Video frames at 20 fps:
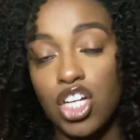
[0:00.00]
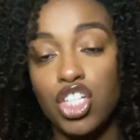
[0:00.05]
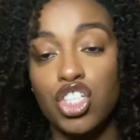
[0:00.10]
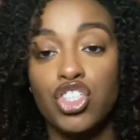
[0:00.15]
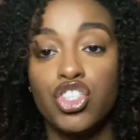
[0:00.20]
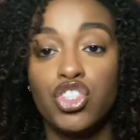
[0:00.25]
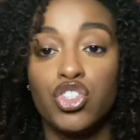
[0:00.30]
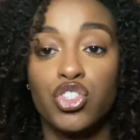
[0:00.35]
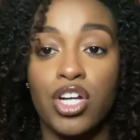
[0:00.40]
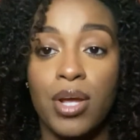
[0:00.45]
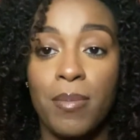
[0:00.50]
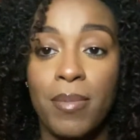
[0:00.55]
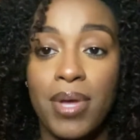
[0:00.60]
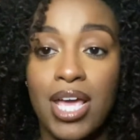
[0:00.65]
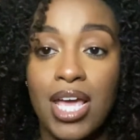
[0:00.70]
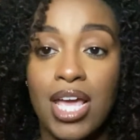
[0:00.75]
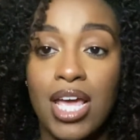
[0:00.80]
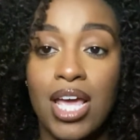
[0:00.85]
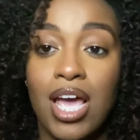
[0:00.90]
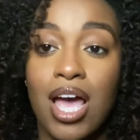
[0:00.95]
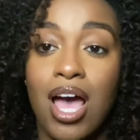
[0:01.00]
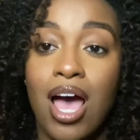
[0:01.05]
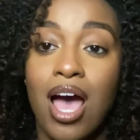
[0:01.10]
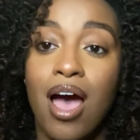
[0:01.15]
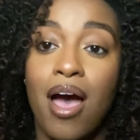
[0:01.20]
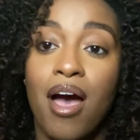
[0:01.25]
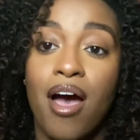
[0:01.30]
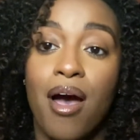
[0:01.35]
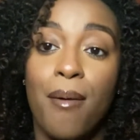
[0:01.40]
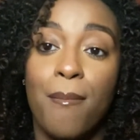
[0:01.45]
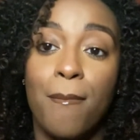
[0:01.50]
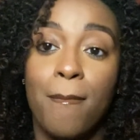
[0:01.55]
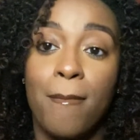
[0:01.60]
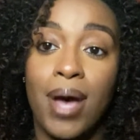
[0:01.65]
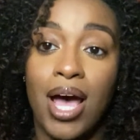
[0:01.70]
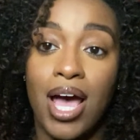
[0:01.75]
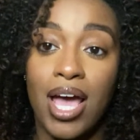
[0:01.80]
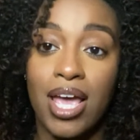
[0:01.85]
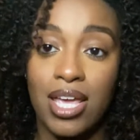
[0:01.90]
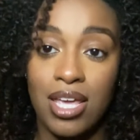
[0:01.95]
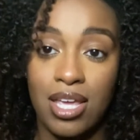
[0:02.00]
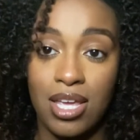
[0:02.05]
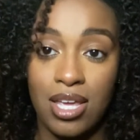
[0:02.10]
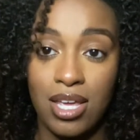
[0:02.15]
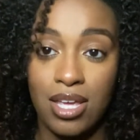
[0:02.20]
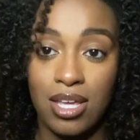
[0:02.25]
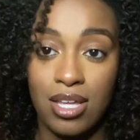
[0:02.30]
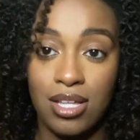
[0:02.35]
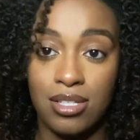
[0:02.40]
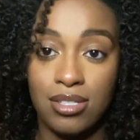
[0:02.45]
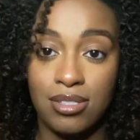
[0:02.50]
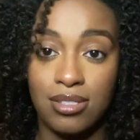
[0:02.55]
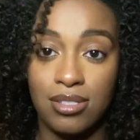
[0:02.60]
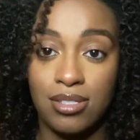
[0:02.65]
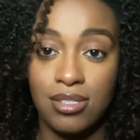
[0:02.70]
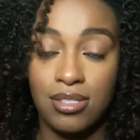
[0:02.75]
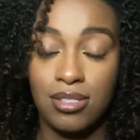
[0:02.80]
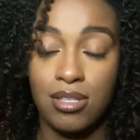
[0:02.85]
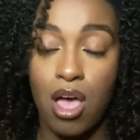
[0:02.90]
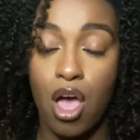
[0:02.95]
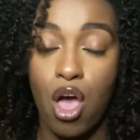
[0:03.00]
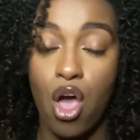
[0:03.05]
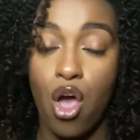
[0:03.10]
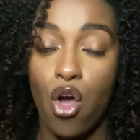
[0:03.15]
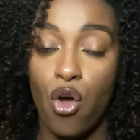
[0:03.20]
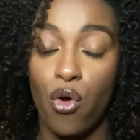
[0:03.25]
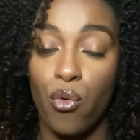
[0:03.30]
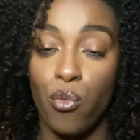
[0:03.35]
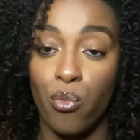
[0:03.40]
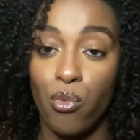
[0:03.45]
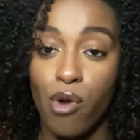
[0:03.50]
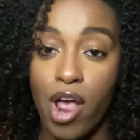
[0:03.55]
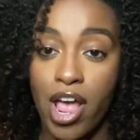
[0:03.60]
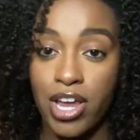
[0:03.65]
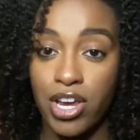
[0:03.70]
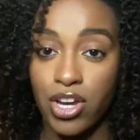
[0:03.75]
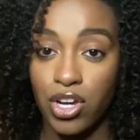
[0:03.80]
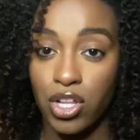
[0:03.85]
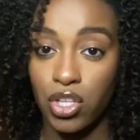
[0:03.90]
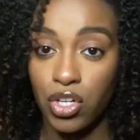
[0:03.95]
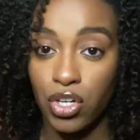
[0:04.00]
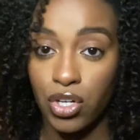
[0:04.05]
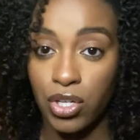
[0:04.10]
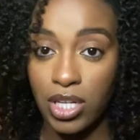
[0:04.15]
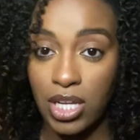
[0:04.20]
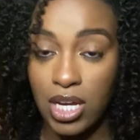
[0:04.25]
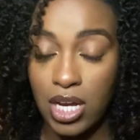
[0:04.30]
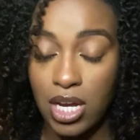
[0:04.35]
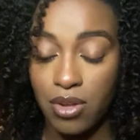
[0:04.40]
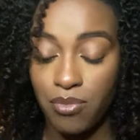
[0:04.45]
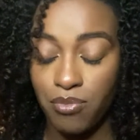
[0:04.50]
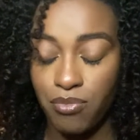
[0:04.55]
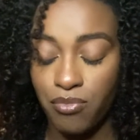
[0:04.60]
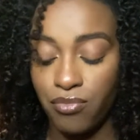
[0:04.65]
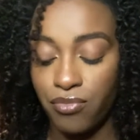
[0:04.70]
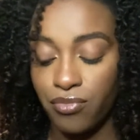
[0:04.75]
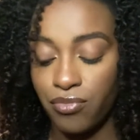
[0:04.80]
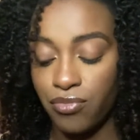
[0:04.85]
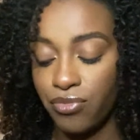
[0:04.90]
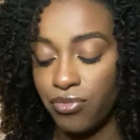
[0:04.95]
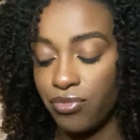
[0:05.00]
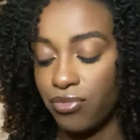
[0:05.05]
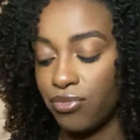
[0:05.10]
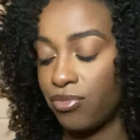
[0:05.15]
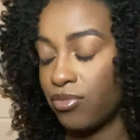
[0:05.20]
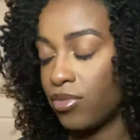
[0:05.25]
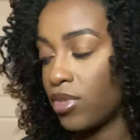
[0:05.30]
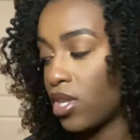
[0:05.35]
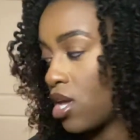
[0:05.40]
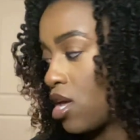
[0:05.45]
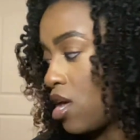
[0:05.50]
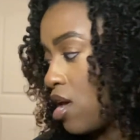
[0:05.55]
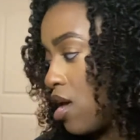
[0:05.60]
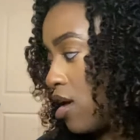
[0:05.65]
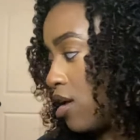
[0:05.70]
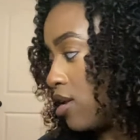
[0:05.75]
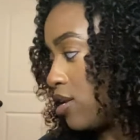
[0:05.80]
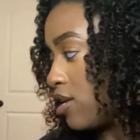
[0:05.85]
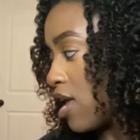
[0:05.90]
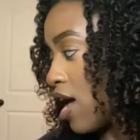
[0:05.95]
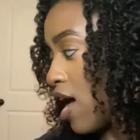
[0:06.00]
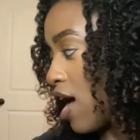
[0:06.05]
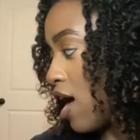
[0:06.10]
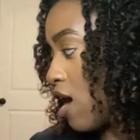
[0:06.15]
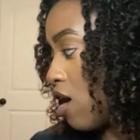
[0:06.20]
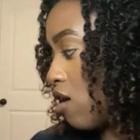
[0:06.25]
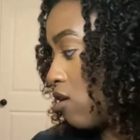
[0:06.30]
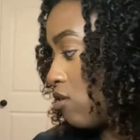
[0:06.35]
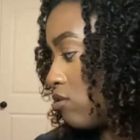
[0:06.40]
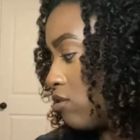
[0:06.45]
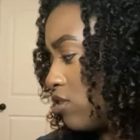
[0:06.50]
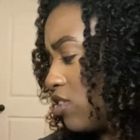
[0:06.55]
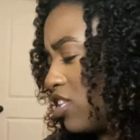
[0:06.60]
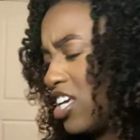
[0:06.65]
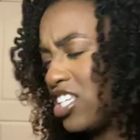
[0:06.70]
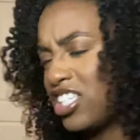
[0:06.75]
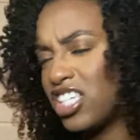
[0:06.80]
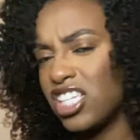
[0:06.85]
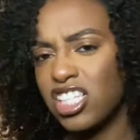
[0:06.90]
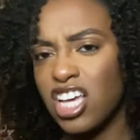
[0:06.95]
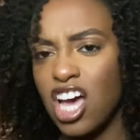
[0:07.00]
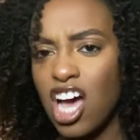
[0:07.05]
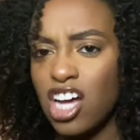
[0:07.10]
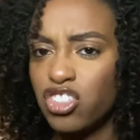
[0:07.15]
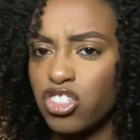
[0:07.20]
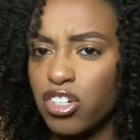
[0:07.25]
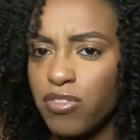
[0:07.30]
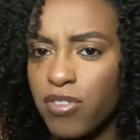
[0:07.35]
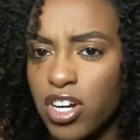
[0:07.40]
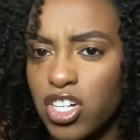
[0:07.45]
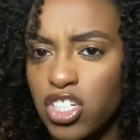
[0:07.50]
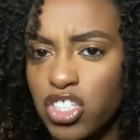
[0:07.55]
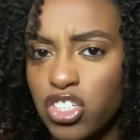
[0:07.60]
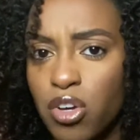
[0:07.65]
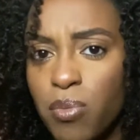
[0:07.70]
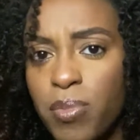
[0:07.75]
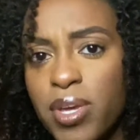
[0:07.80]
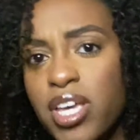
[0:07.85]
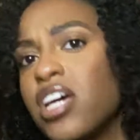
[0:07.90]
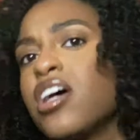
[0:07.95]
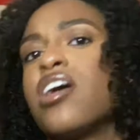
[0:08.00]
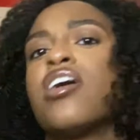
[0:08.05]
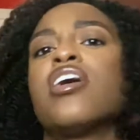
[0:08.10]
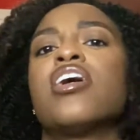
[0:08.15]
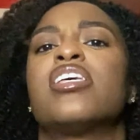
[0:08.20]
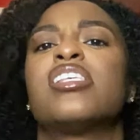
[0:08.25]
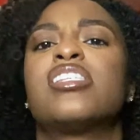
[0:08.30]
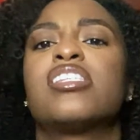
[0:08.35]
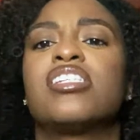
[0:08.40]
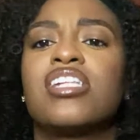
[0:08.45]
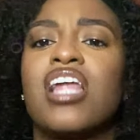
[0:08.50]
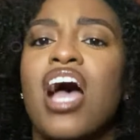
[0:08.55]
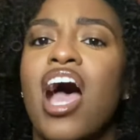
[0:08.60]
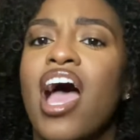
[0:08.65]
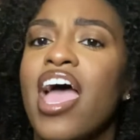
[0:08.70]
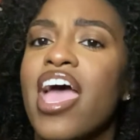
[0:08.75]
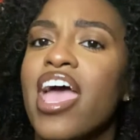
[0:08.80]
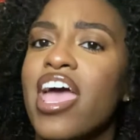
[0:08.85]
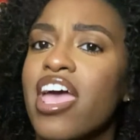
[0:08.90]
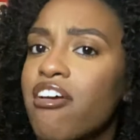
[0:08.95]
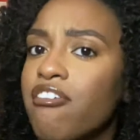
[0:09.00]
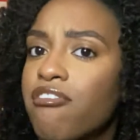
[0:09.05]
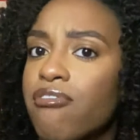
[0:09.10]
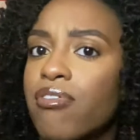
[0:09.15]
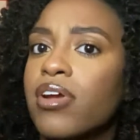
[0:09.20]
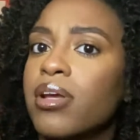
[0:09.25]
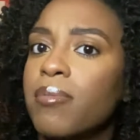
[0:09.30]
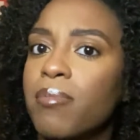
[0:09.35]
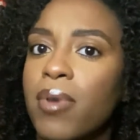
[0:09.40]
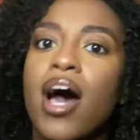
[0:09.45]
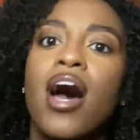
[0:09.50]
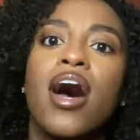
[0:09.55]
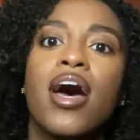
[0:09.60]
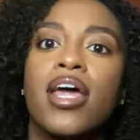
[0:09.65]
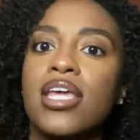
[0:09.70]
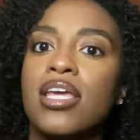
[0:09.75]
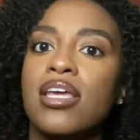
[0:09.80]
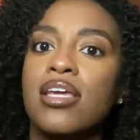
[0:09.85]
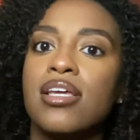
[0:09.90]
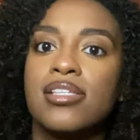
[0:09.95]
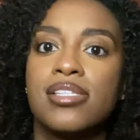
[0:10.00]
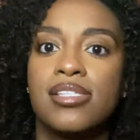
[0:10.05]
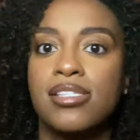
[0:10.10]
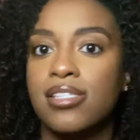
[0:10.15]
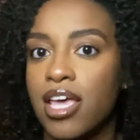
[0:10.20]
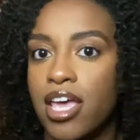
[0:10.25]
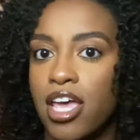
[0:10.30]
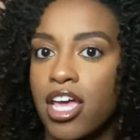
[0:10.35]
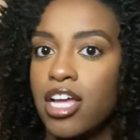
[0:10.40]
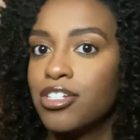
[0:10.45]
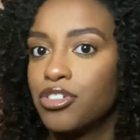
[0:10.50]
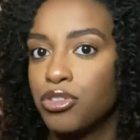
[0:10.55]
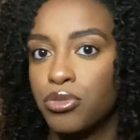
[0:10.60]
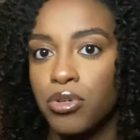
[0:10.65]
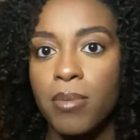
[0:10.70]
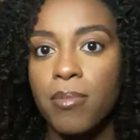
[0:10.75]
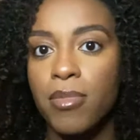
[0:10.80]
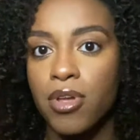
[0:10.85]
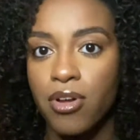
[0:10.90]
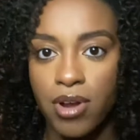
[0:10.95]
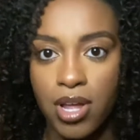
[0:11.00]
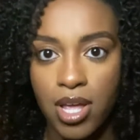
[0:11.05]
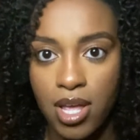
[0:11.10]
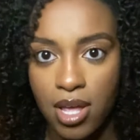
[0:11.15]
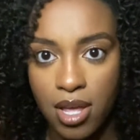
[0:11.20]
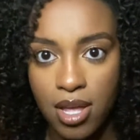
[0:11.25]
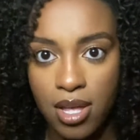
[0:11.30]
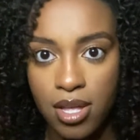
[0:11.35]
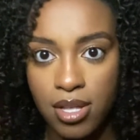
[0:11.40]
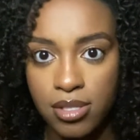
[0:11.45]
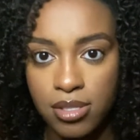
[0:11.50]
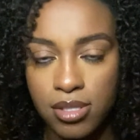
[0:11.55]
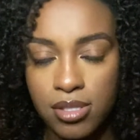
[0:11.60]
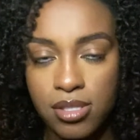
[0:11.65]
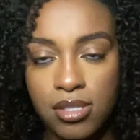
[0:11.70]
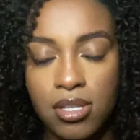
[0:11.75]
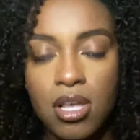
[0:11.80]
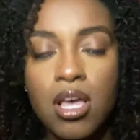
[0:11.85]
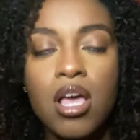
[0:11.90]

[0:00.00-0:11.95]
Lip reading: trimming my ends regularly. Now, this is controversial because not everybody said trim your ends,